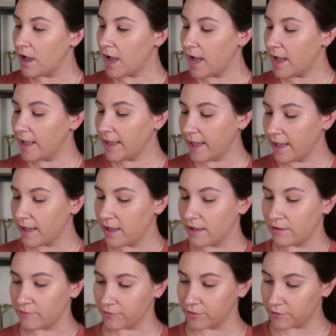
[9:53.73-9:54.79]
I
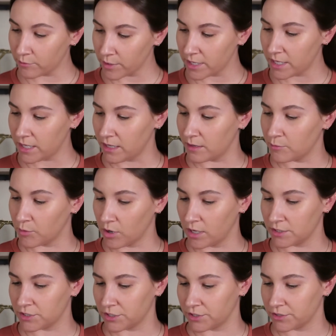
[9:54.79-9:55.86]
have 3
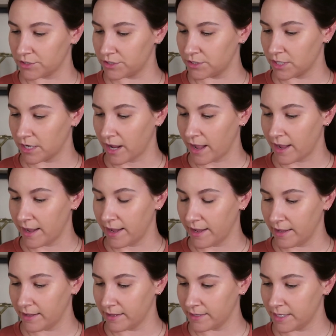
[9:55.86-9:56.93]
bronzers that
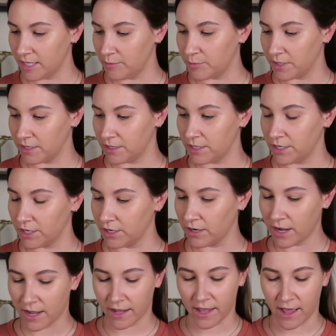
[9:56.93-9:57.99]
I keep in here.
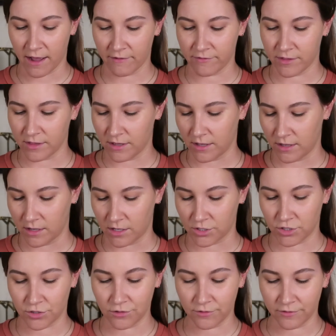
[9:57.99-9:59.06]
I have the
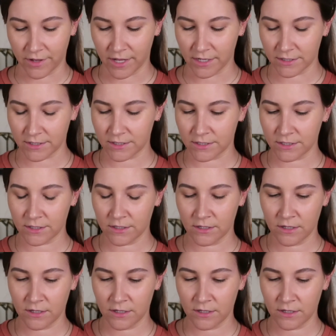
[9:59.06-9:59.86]
Too Faced